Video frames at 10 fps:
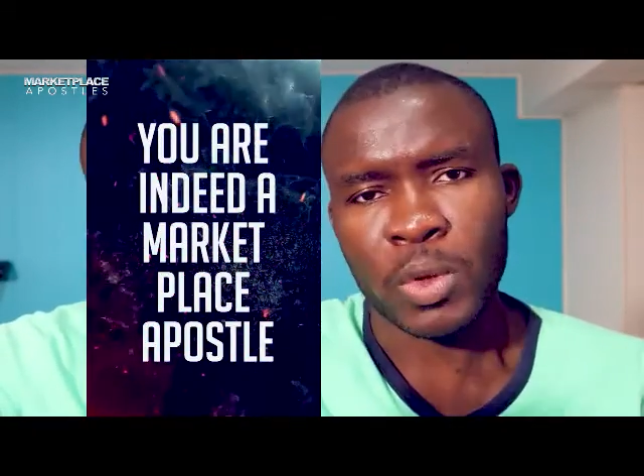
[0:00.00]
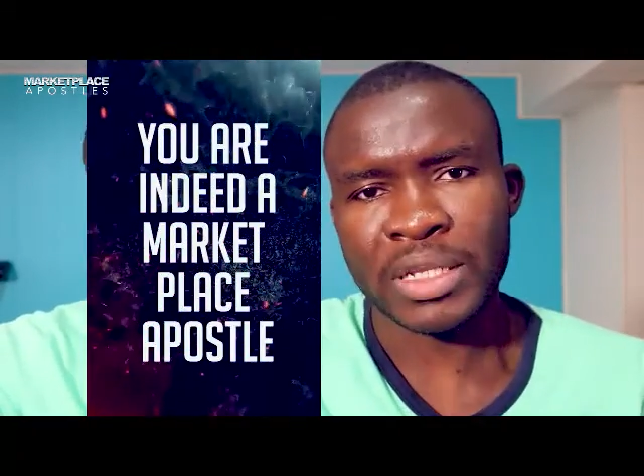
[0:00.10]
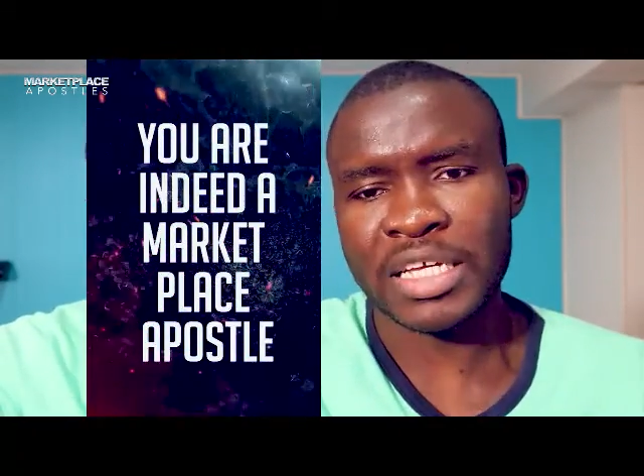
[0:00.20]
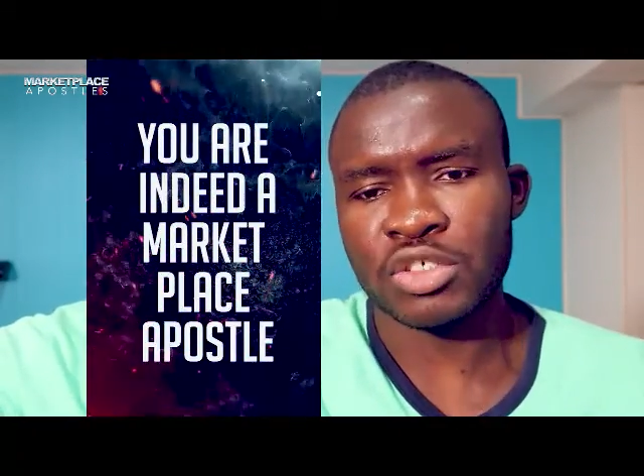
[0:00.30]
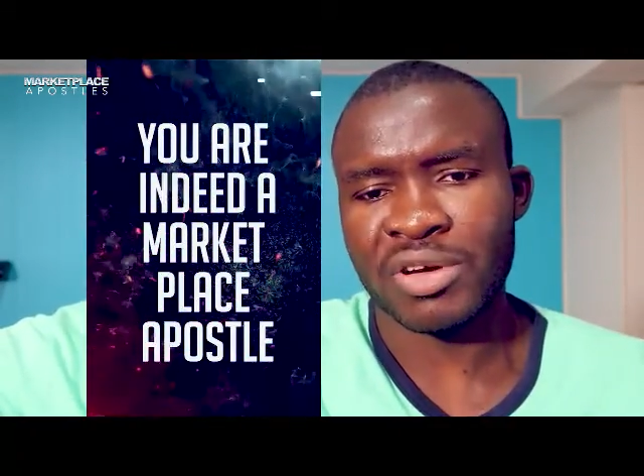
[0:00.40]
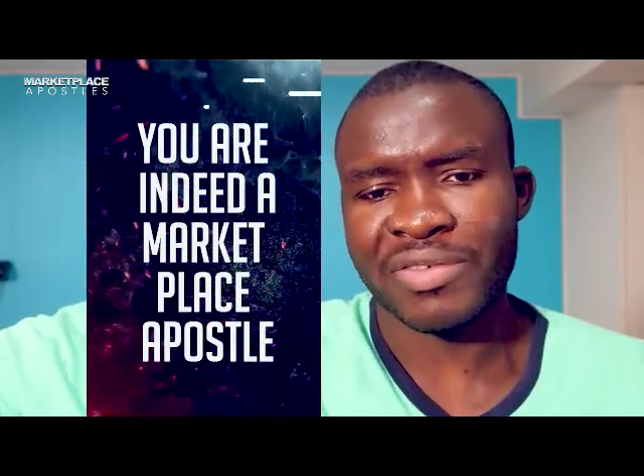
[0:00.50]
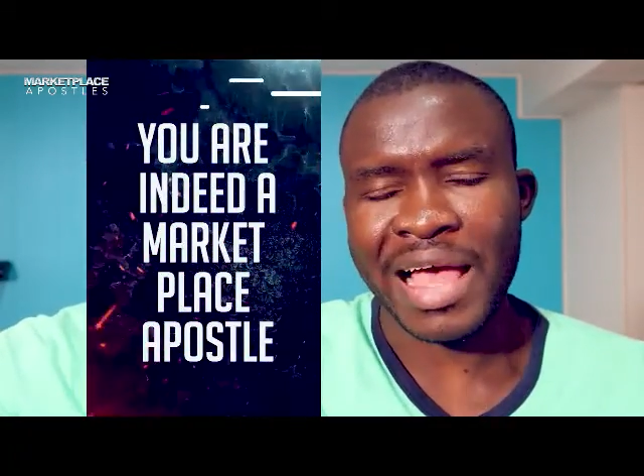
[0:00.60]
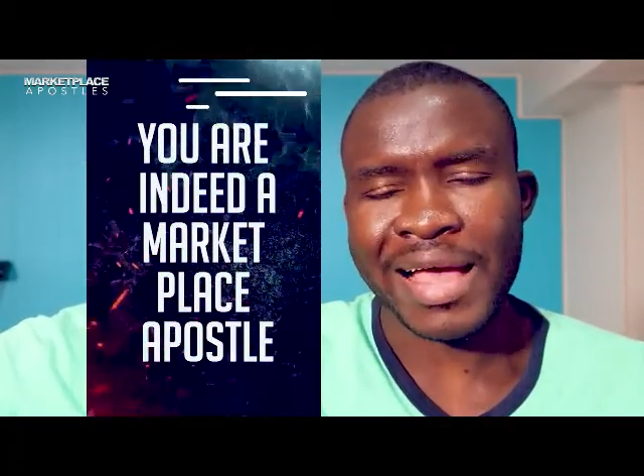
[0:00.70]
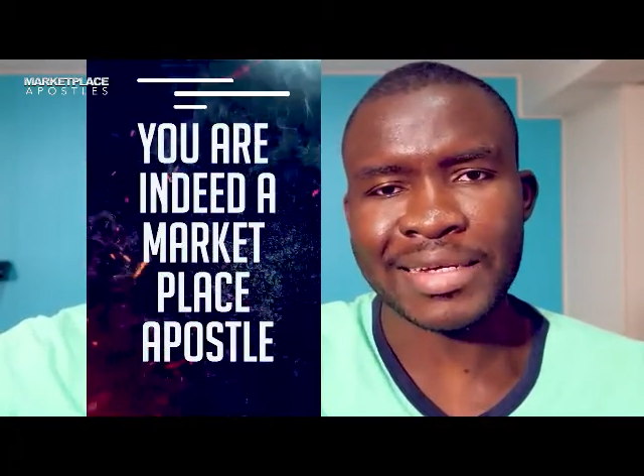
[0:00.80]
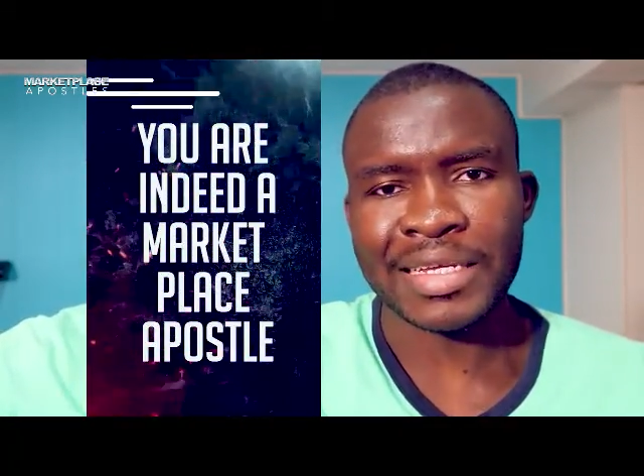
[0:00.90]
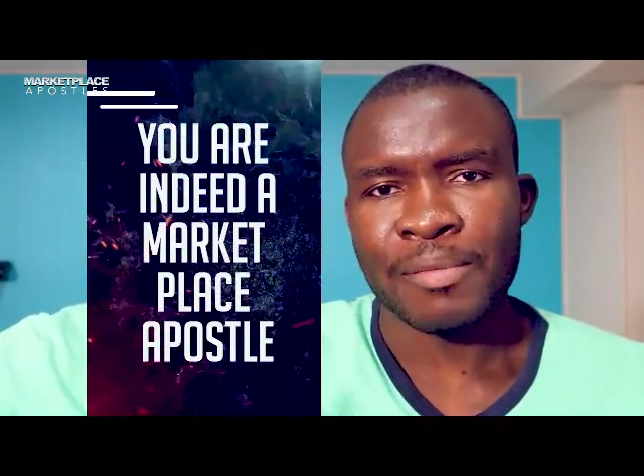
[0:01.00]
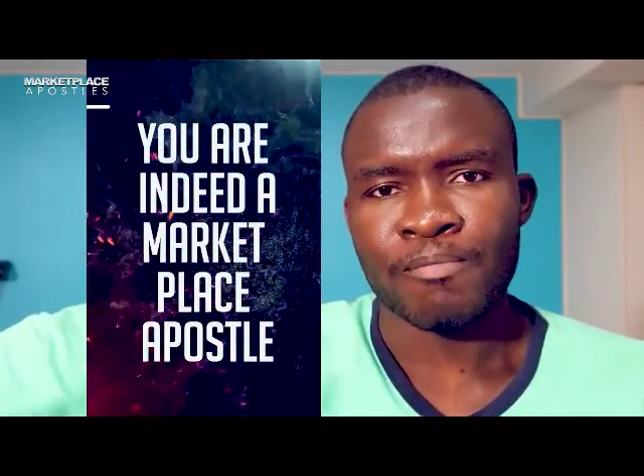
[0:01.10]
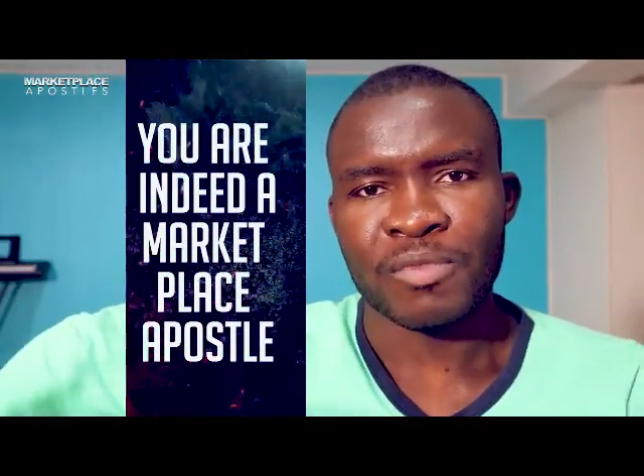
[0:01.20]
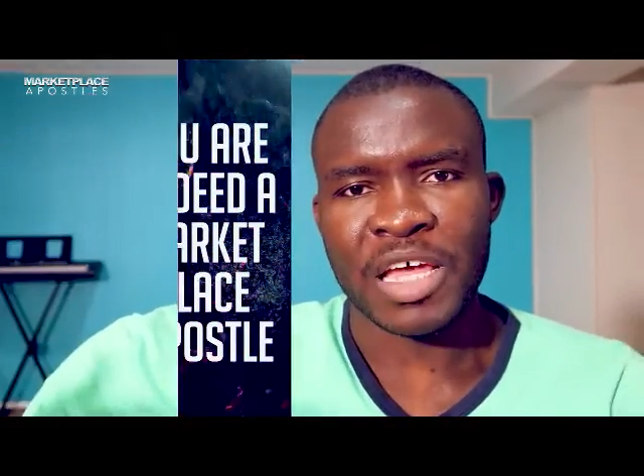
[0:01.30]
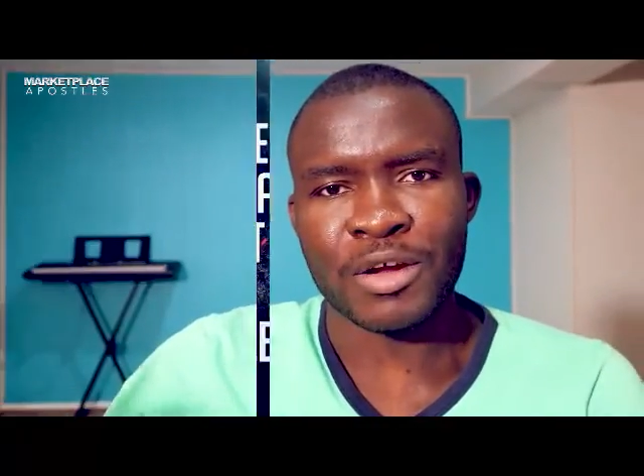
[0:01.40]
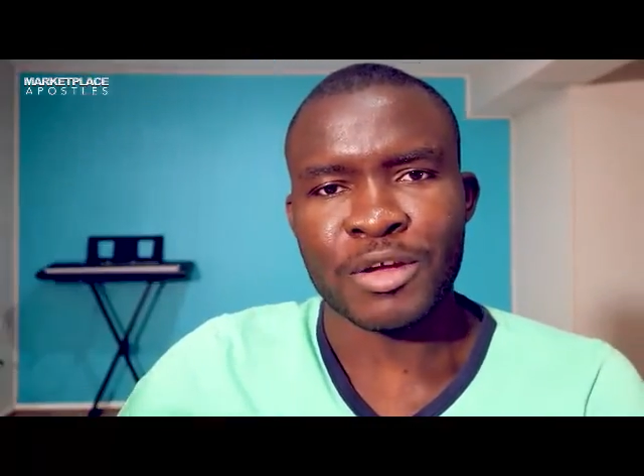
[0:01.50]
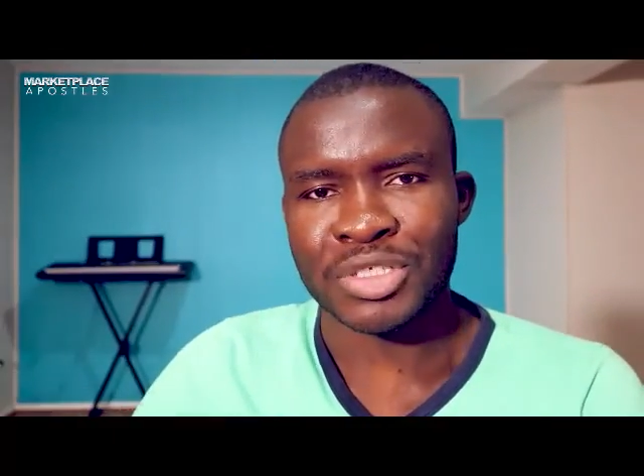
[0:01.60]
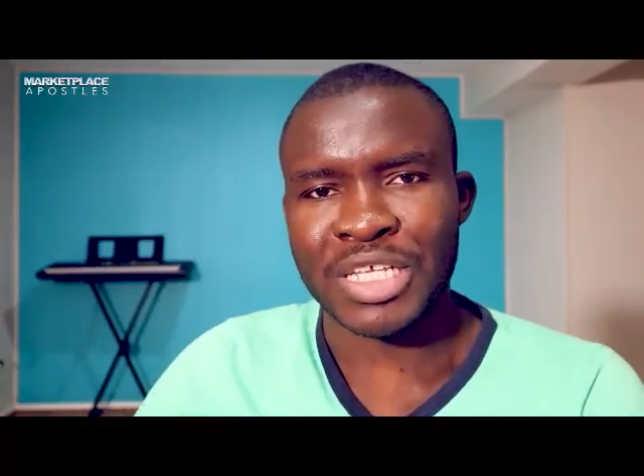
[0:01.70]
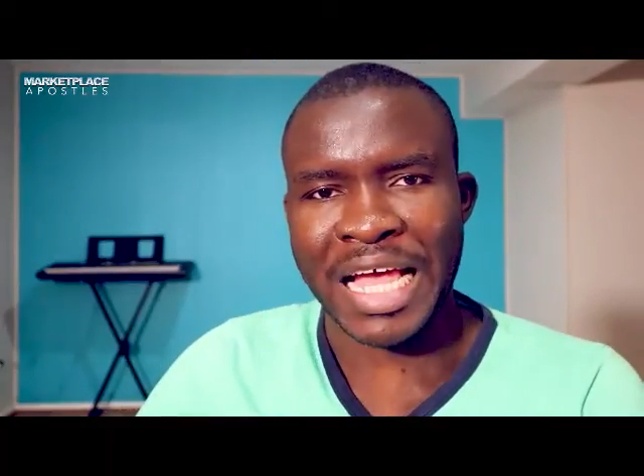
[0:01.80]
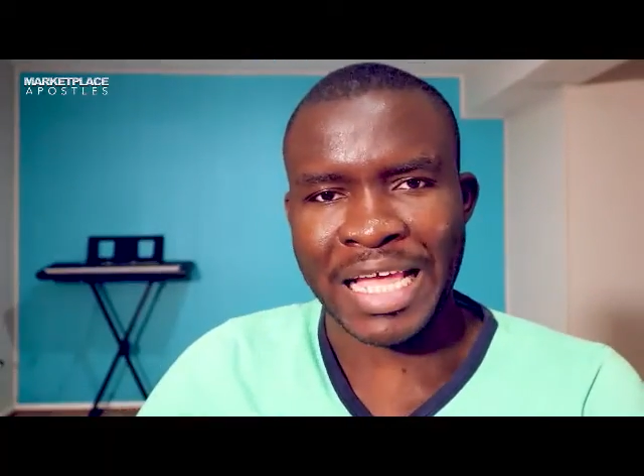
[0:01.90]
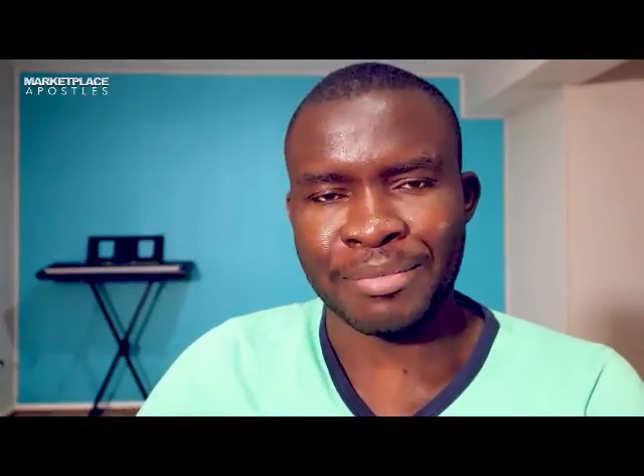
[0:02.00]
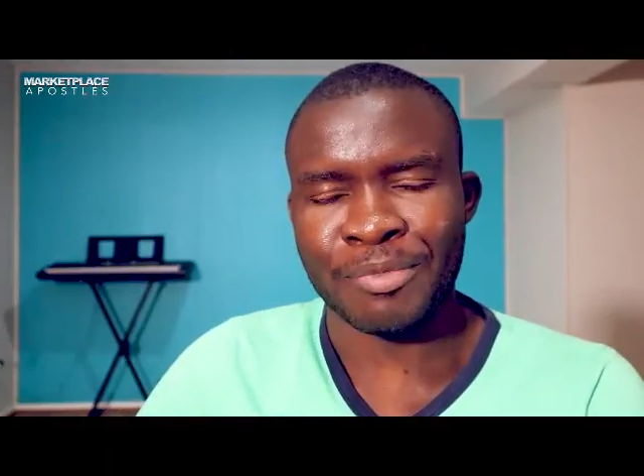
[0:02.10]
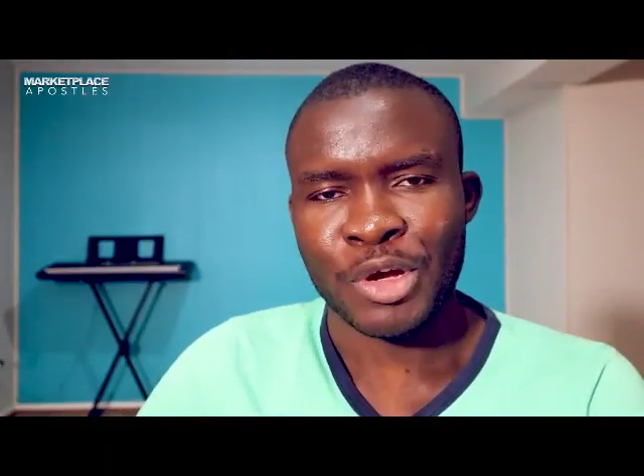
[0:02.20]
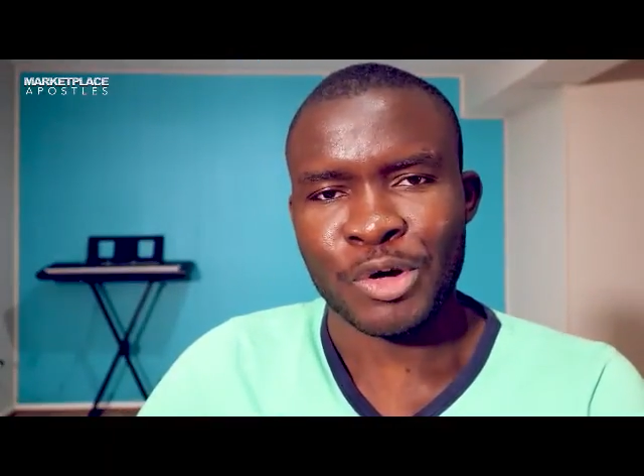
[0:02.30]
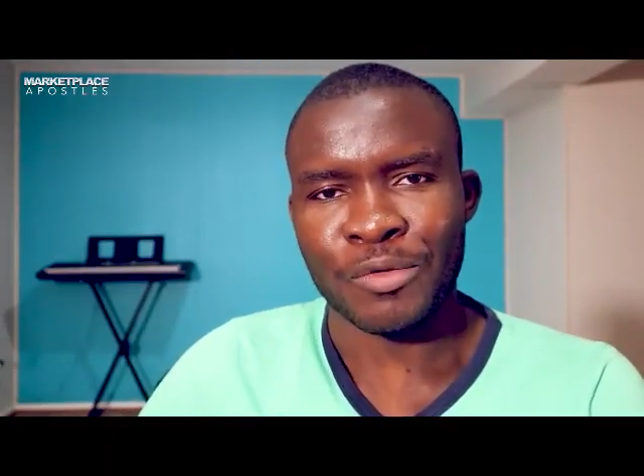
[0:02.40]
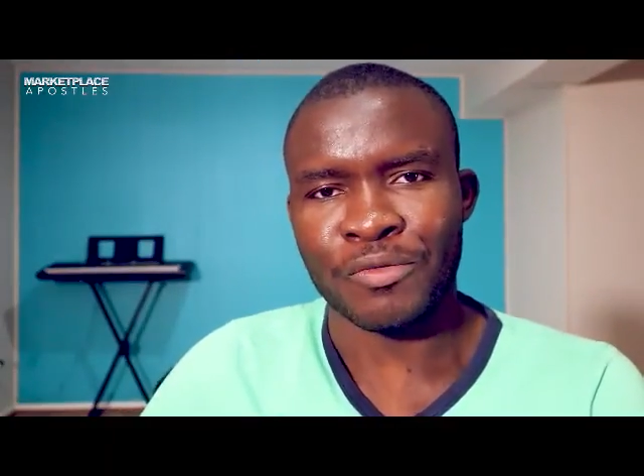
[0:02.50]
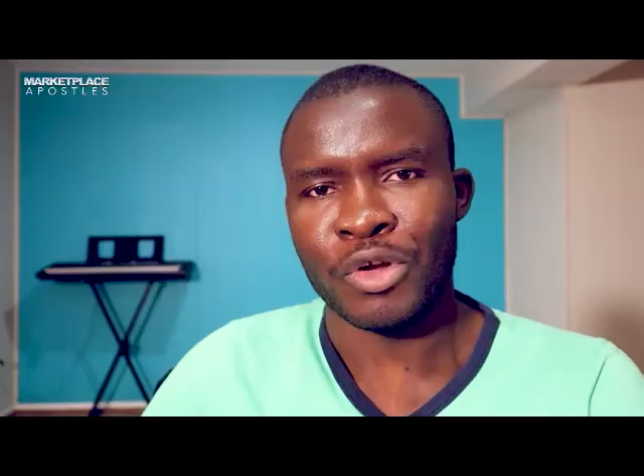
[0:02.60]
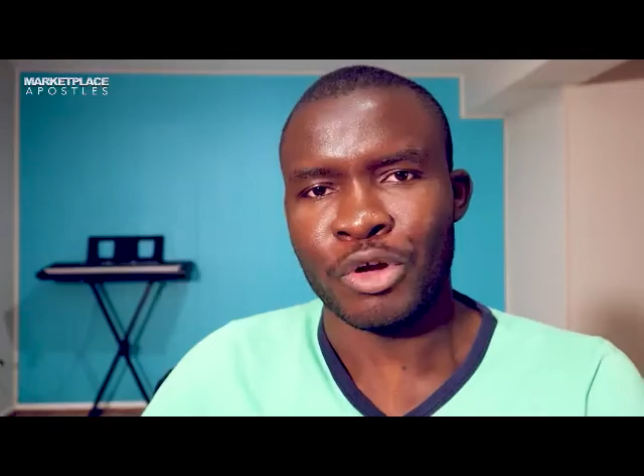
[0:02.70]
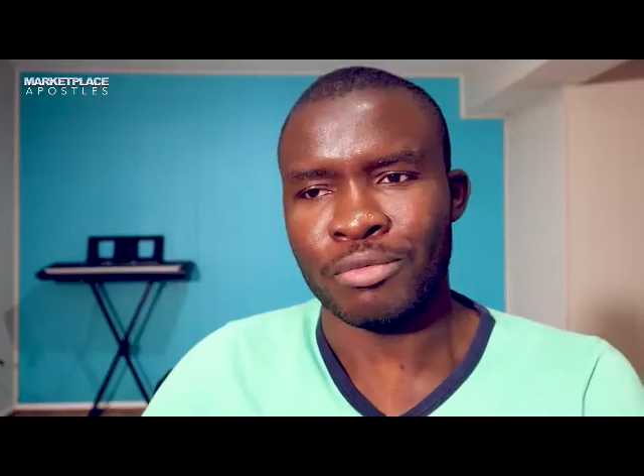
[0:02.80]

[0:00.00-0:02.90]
Whether you have had that time of